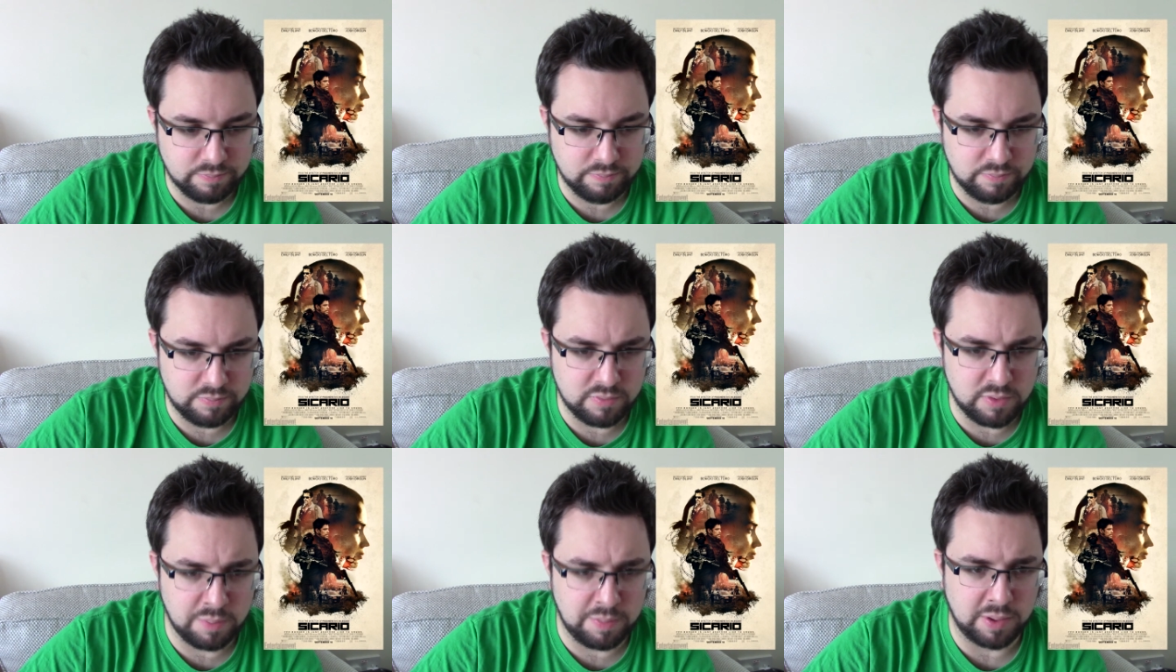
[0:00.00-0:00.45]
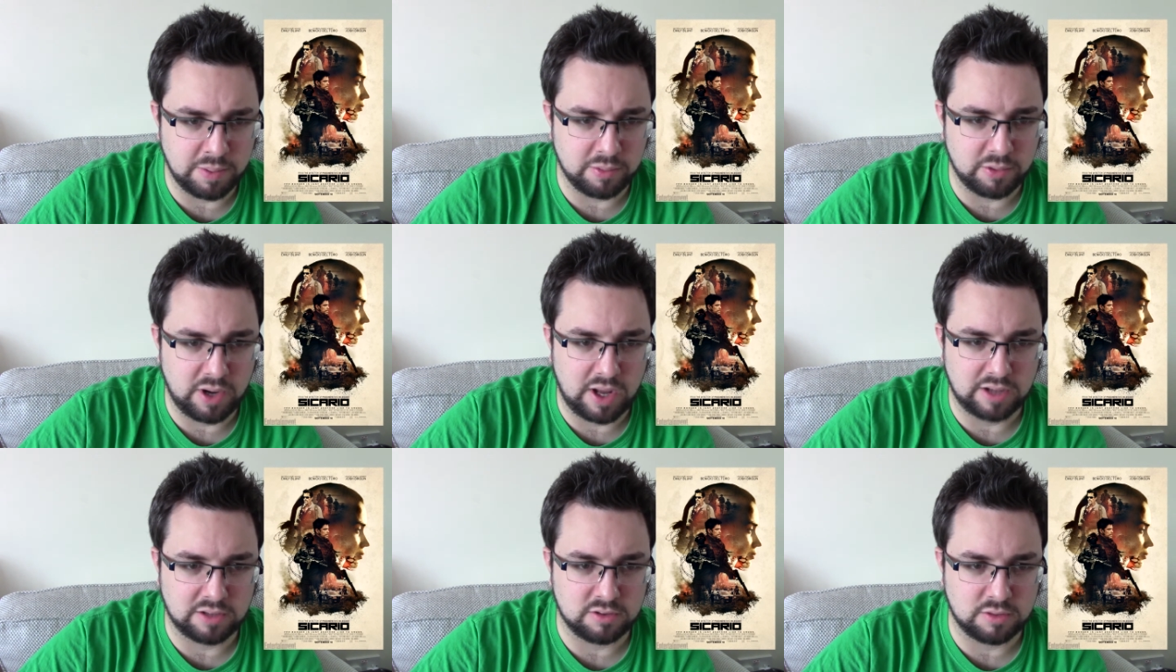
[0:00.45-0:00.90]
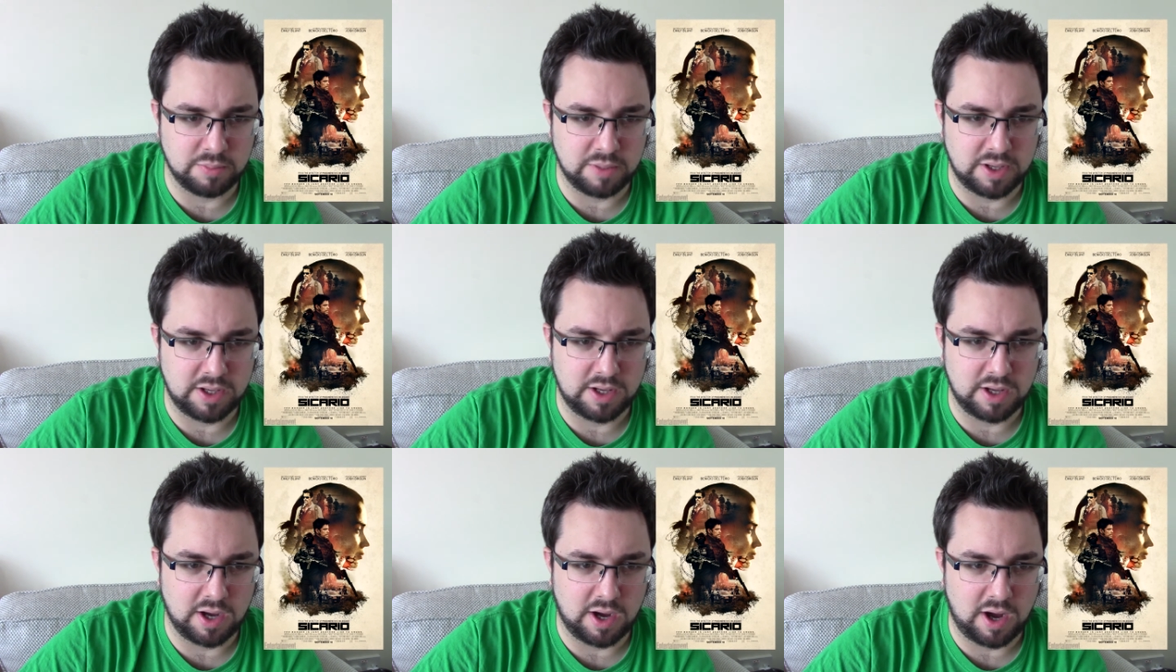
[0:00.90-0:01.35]
the people next to
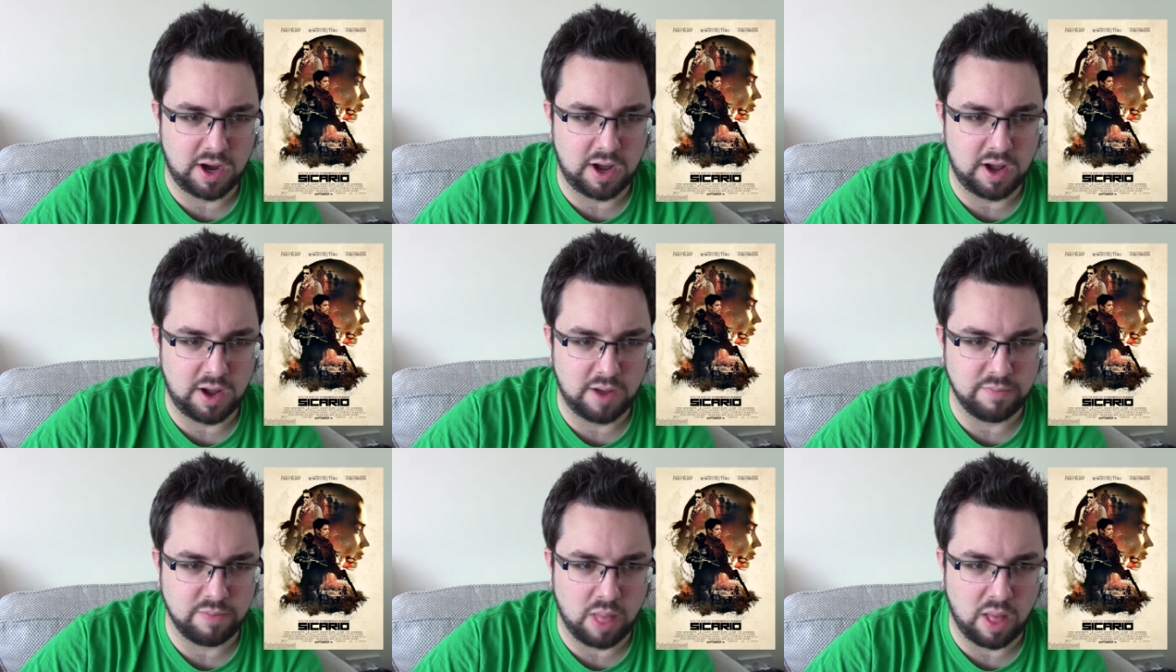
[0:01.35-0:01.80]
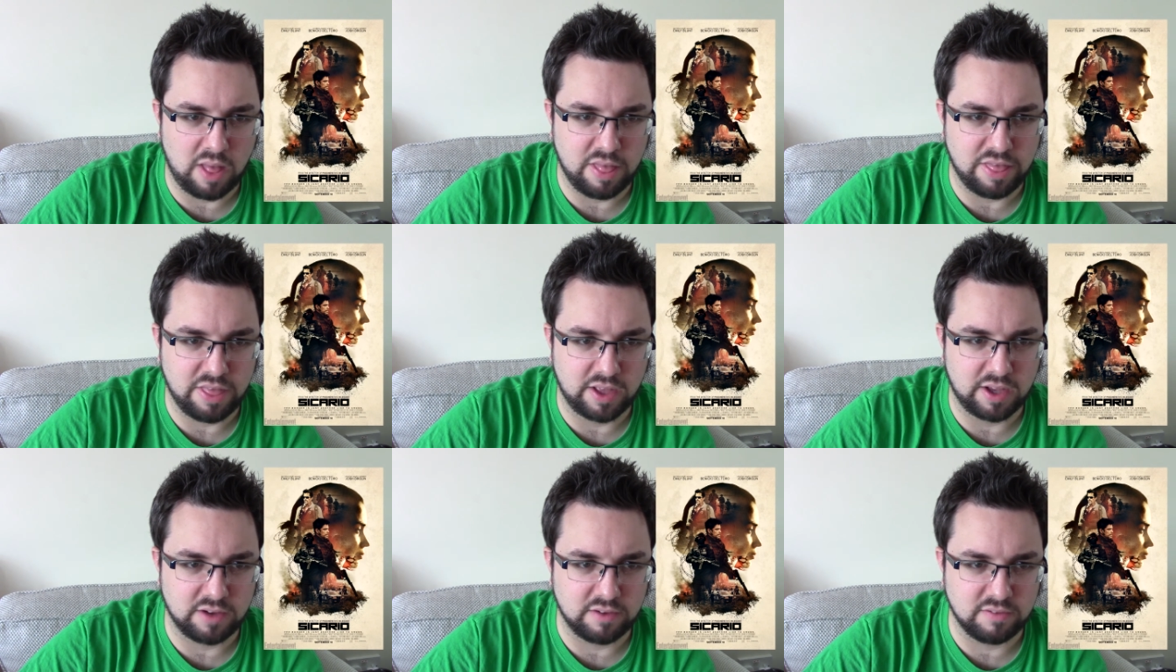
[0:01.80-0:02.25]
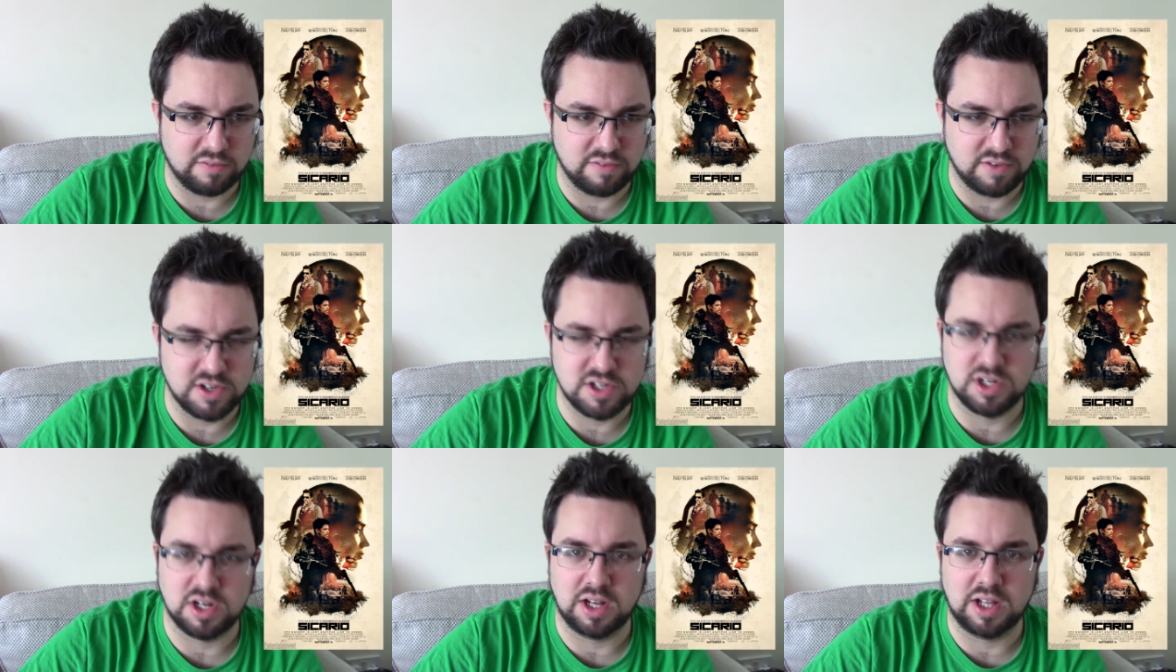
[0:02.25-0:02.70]
me. I I think
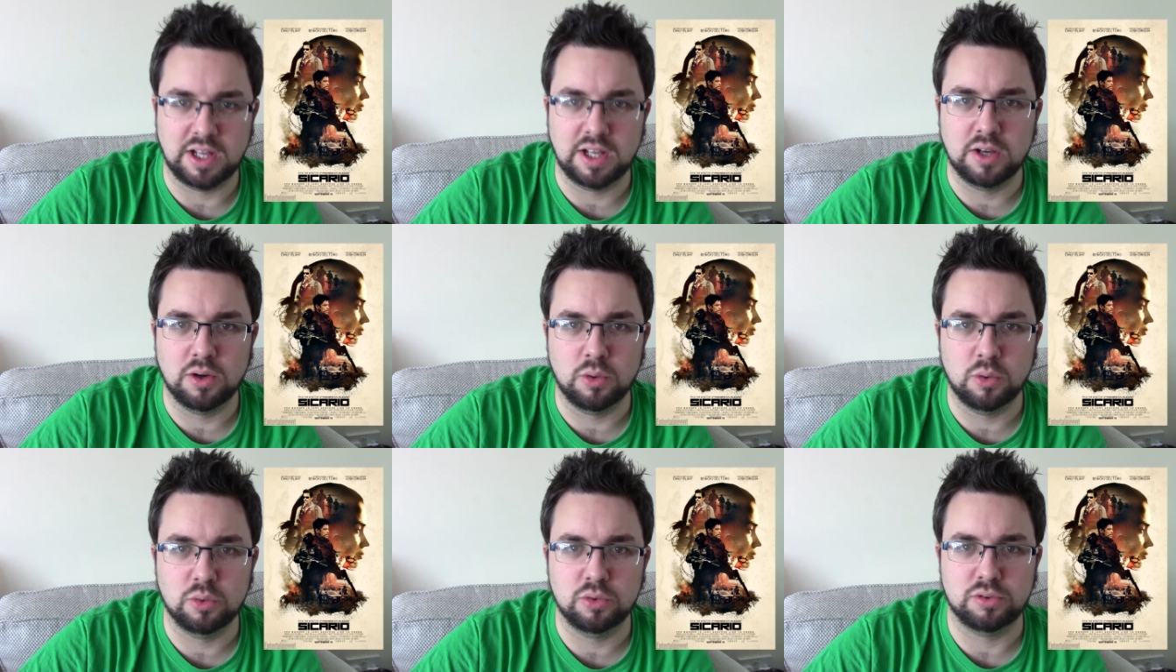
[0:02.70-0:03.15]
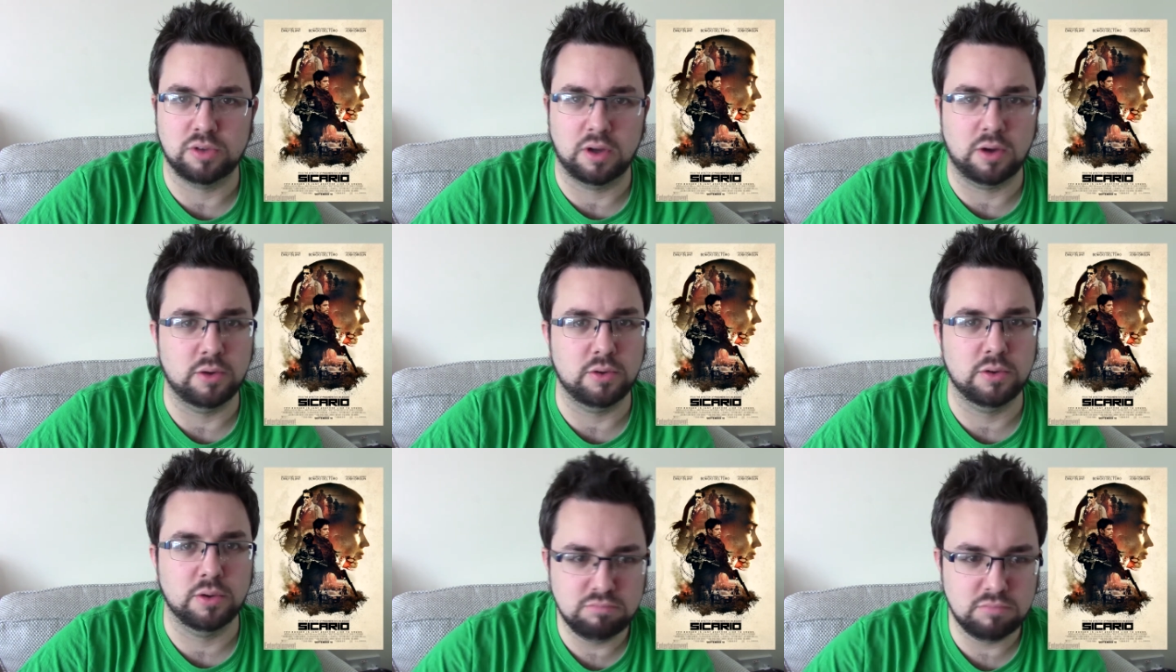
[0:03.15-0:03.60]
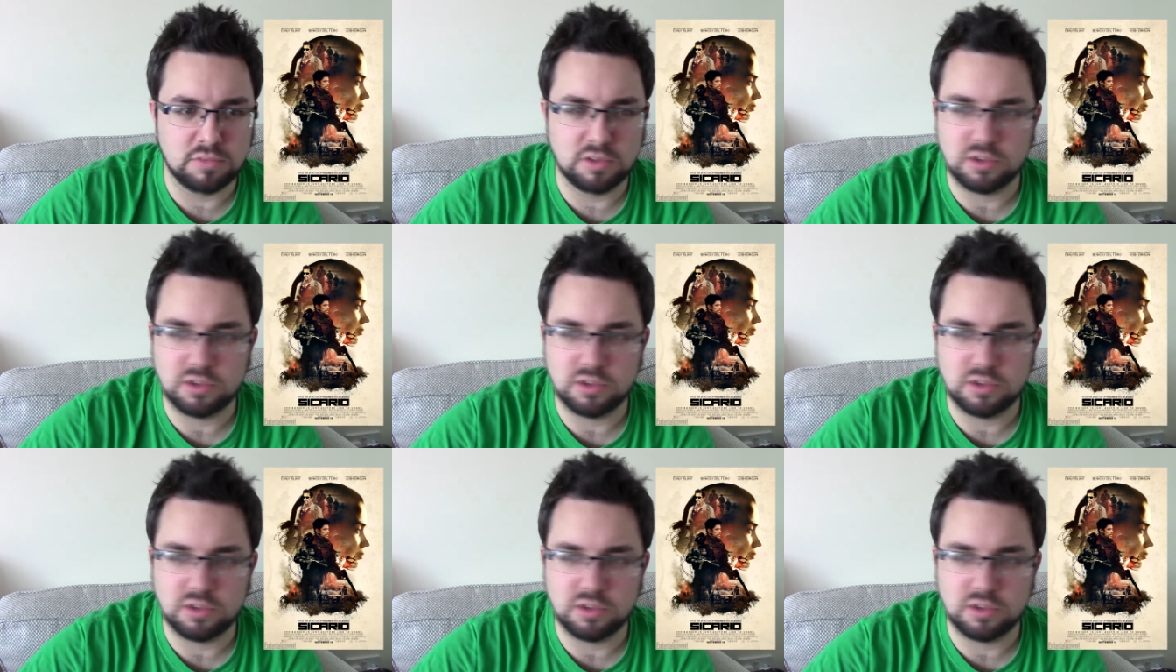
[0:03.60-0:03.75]
visually also